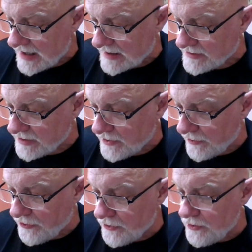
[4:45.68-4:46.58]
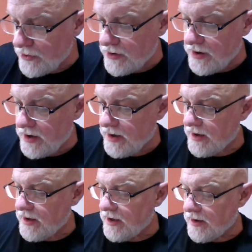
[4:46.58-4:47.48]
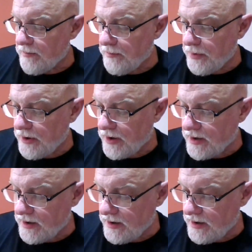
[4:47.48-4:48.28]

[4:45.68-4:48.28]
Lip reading: actually the third book